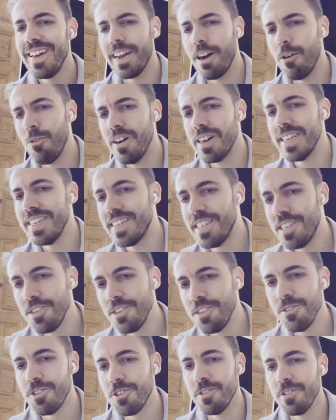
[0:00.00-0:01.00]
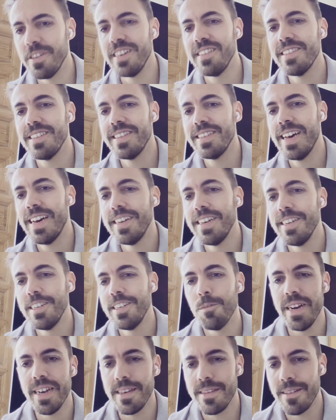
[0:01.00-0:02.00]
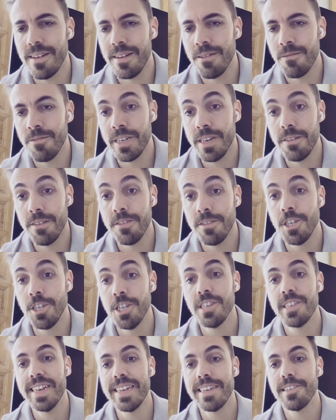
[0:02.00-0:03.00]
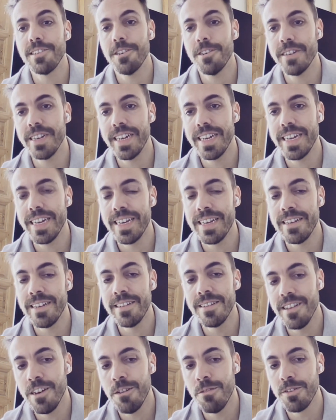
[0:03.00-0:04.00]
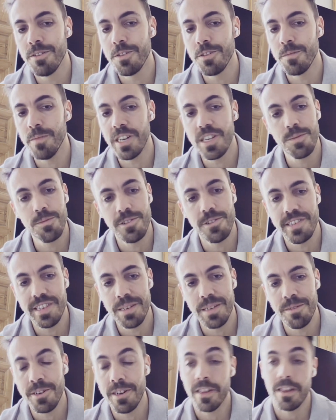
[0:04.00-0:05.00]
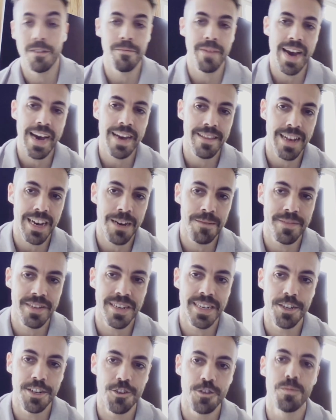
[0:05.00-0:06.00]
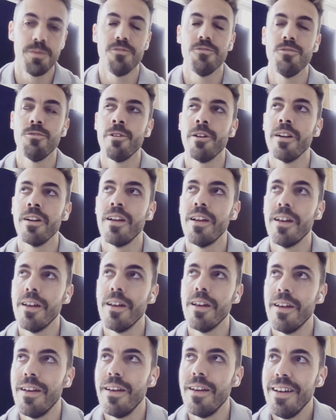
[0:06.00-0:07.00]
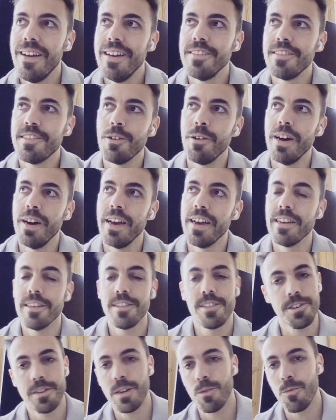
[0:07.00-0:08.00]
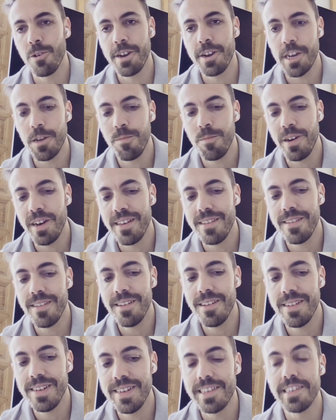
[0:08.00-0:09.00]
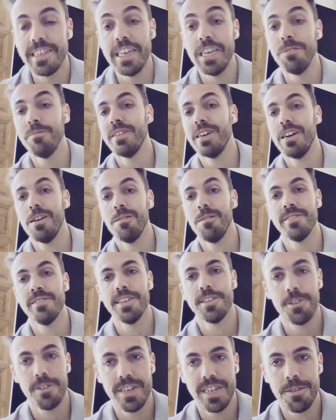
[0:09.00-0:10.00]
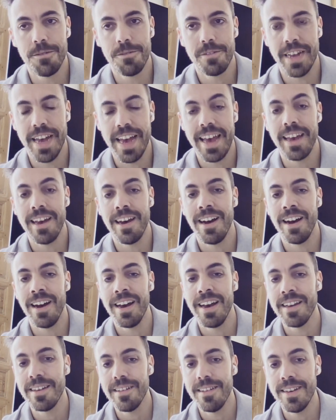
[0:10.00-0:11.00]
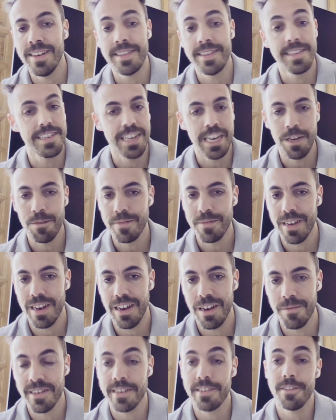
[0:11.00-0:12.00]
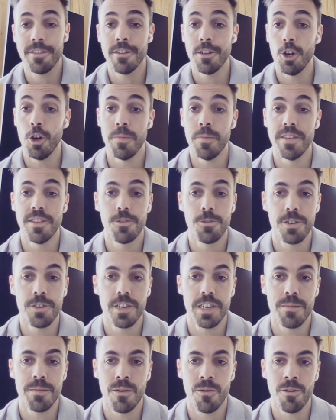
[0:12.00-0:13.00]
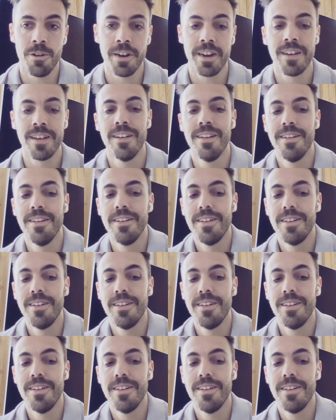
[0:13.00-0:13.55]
and I wanted to translate that into Python, which I was just getting started in, which was much more similar to the MATLAB that I'd used before. And so I started working in Python at the same time as I started doing AI, at the same time as I started open sourcing my work.